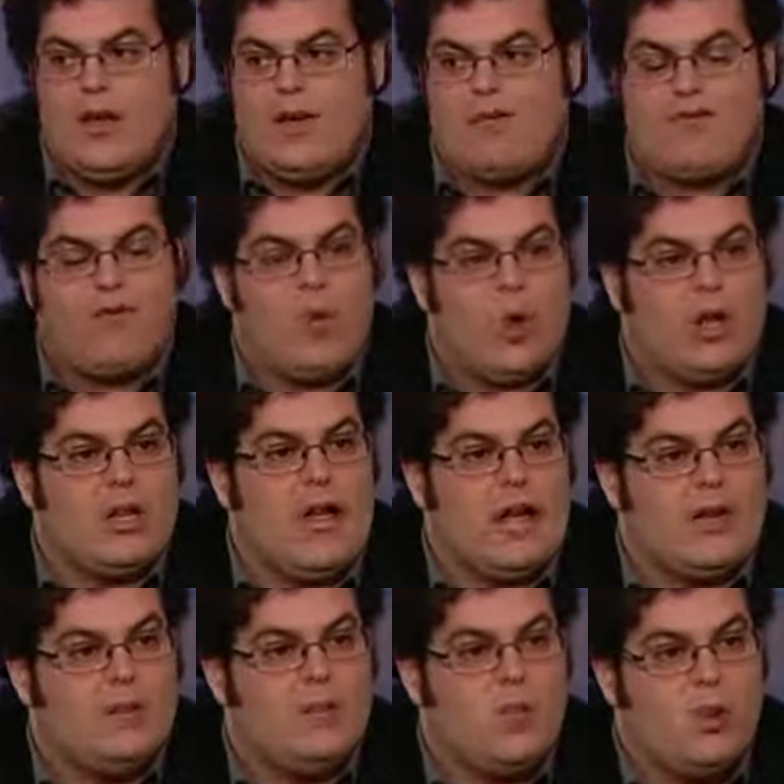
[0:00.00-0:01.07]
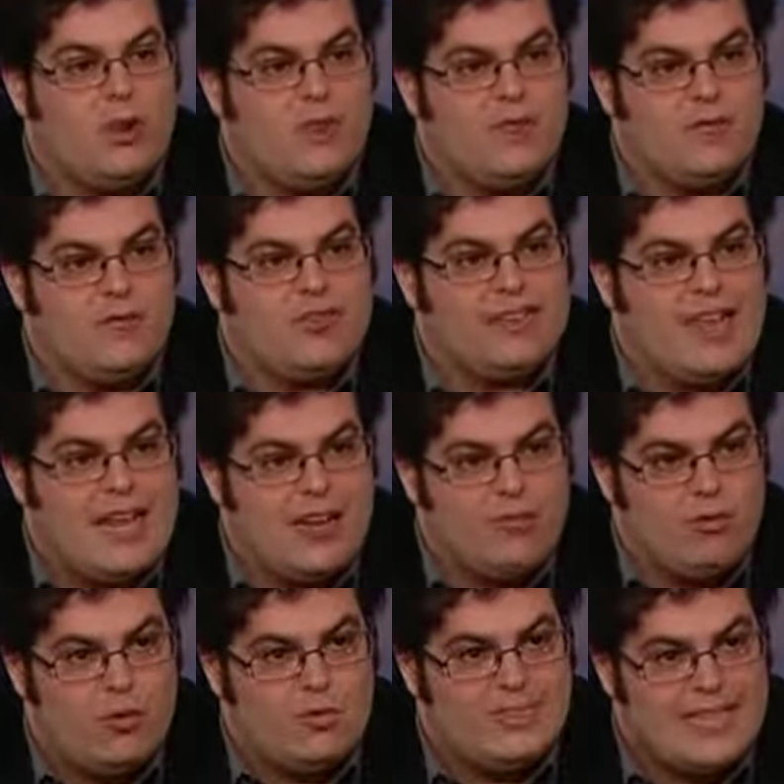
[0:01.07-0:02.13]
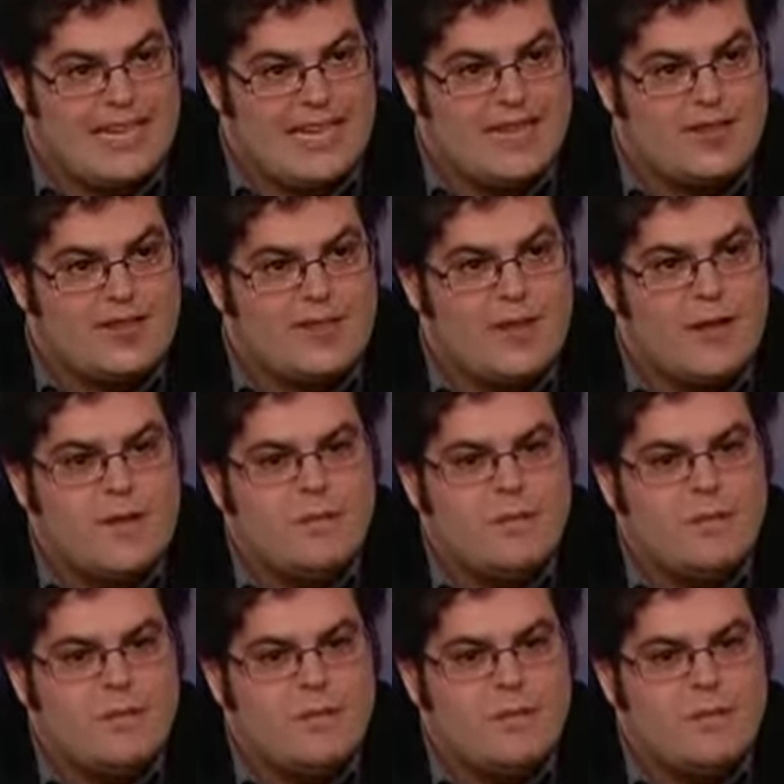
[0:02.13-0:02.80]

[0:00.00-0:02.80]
at 4 o'clock in the morning for standing room tickets,